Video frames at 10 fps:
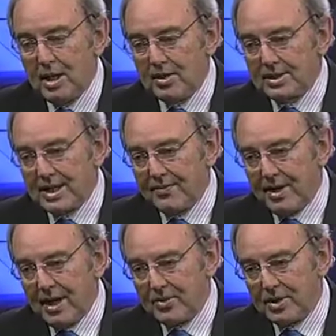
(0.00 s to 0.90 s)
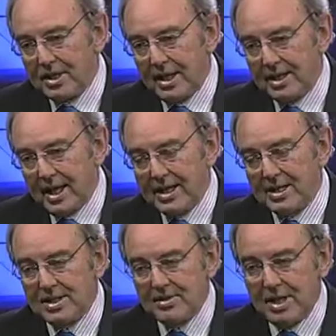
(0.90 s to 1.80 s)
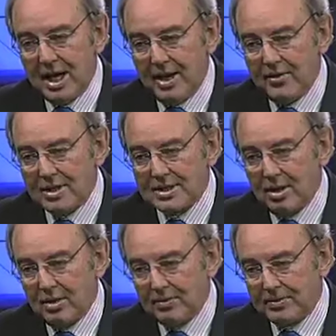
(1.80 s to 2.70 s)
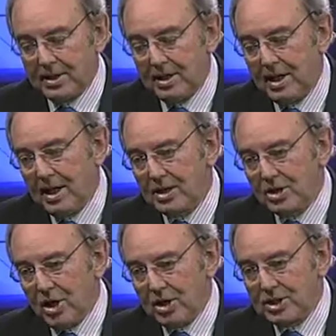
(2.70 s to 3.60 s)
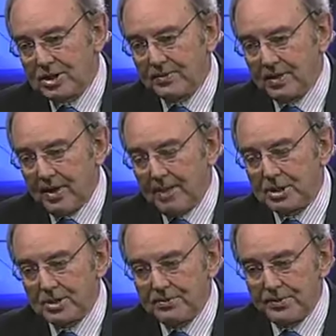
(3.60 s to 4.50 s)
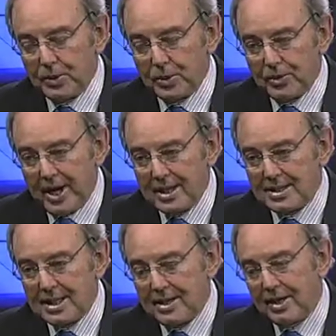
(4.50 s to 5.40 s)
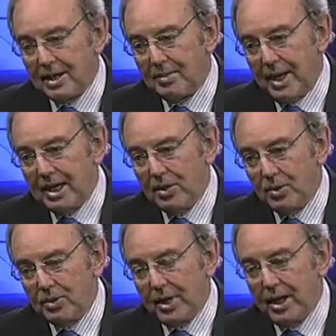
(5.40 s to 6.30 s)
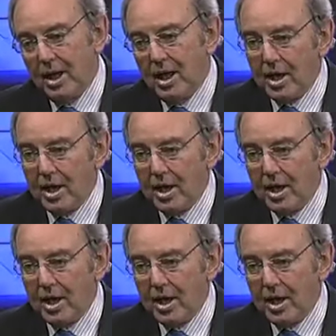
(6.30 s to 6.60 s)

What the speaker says: the 783 unresolved charges of corruption, fraud, racketeering and money laundering,